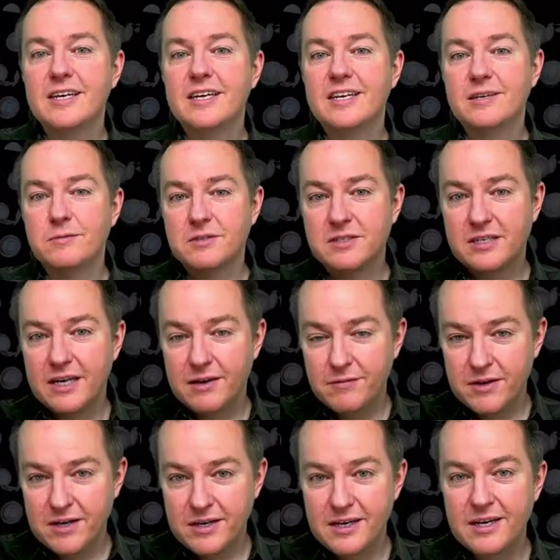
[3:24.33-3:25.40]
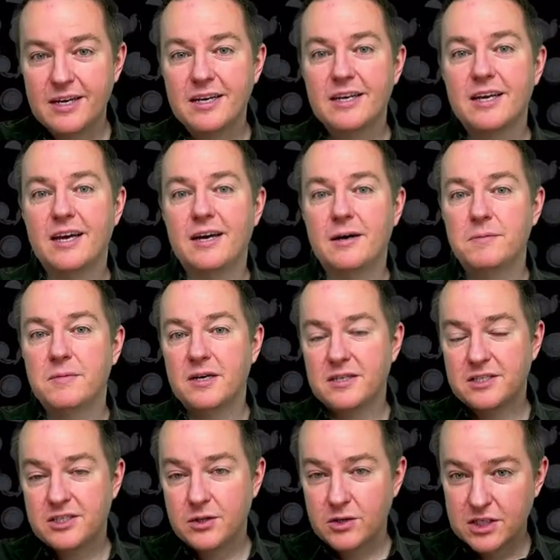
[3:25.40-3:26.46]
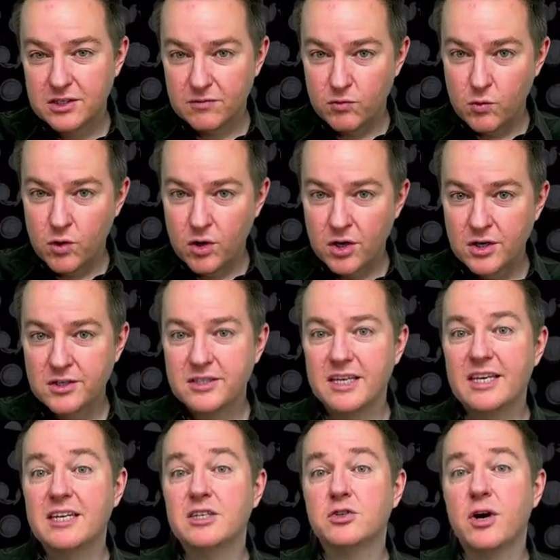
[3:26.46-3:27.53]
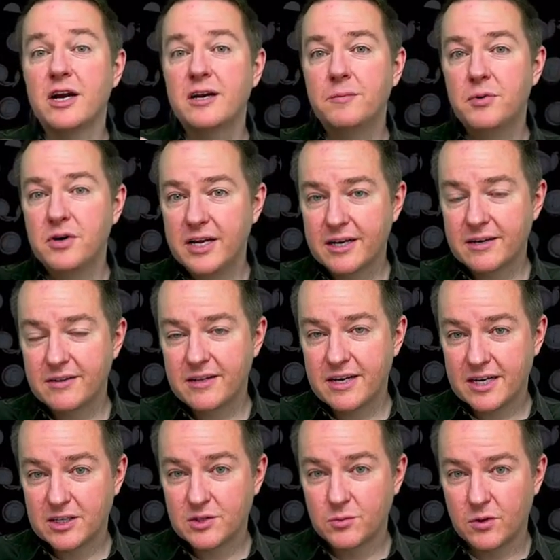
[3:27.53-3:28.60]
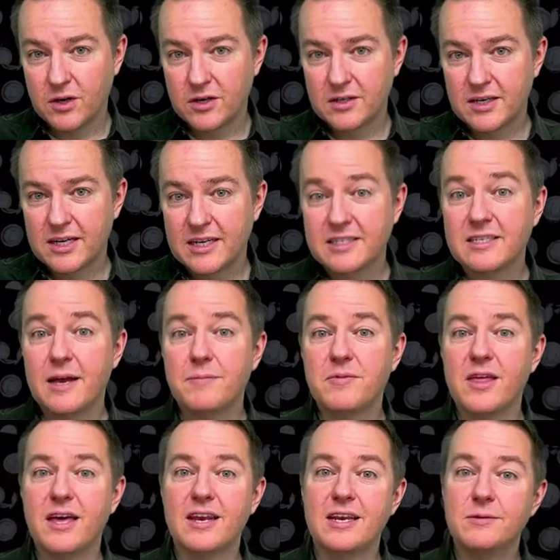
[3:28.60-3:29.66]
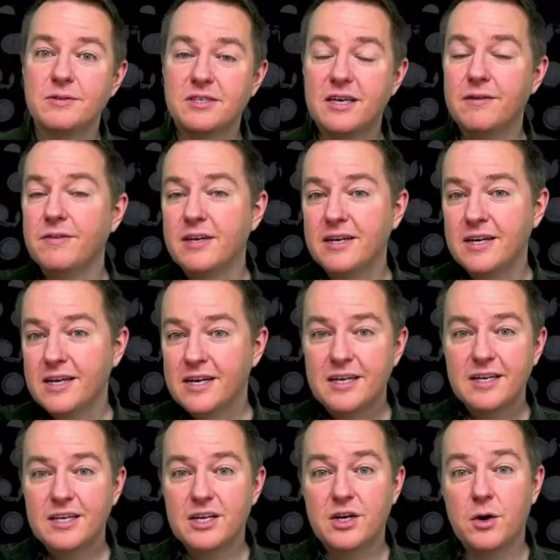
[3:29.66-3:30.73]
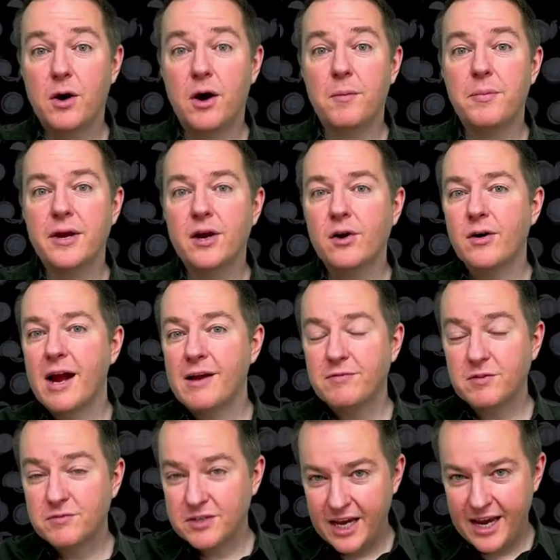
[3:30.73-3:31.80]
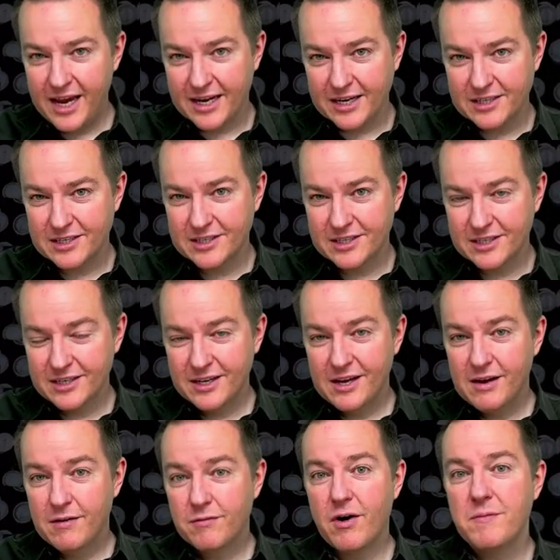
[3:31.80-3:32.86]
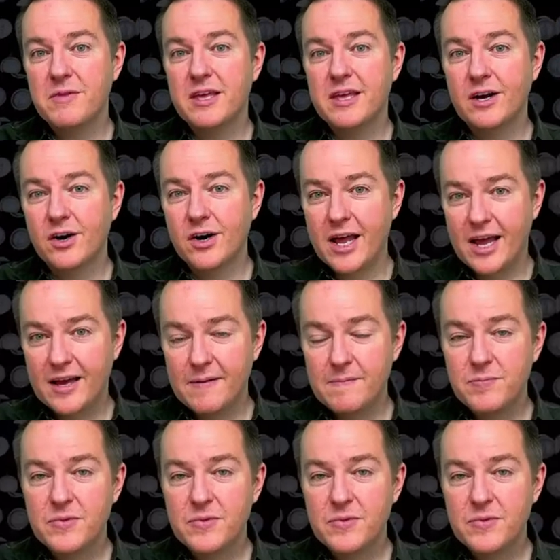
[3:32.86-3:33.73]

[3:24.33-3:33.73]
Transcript: It was given a series of words, and it tried to predict the next word, except that it was given, a paragraph of text from the internet,